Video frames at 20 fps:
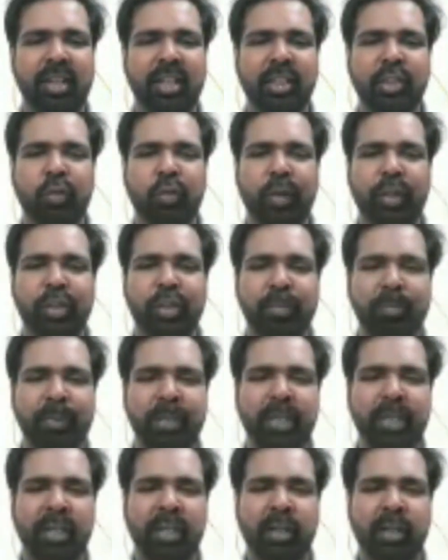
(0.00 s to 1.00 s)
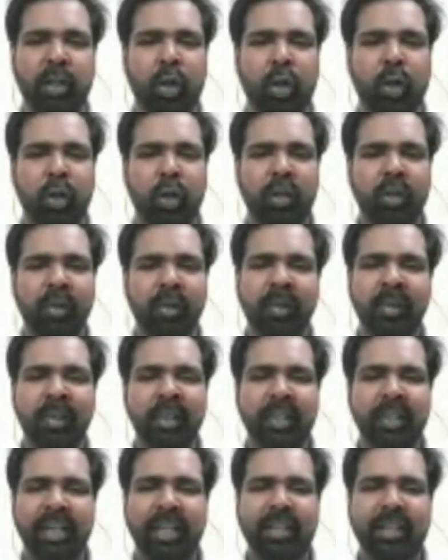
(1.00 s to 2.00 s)
Restoration period and all,
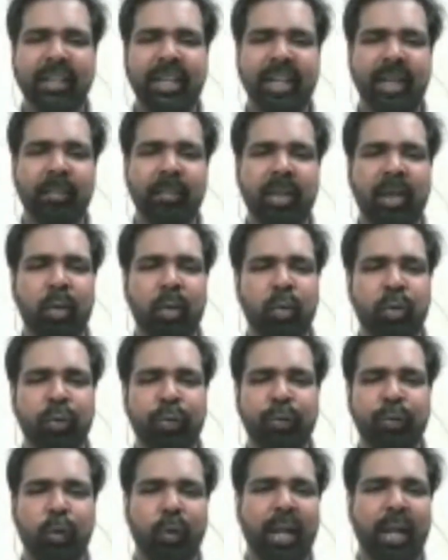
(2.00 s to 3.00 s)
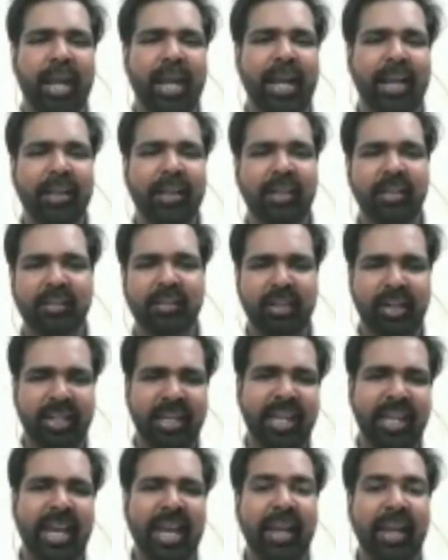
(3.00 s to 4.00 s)
it came down to four act,
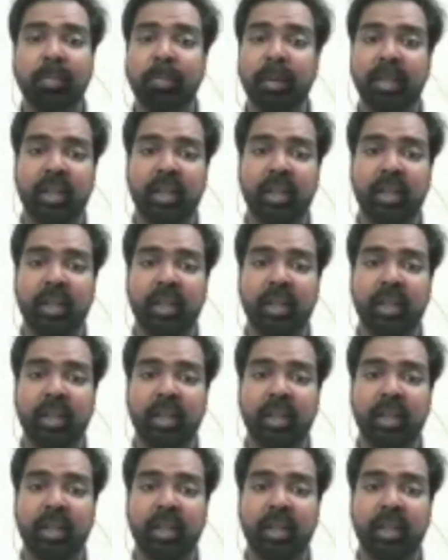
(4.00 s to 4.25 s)
three act.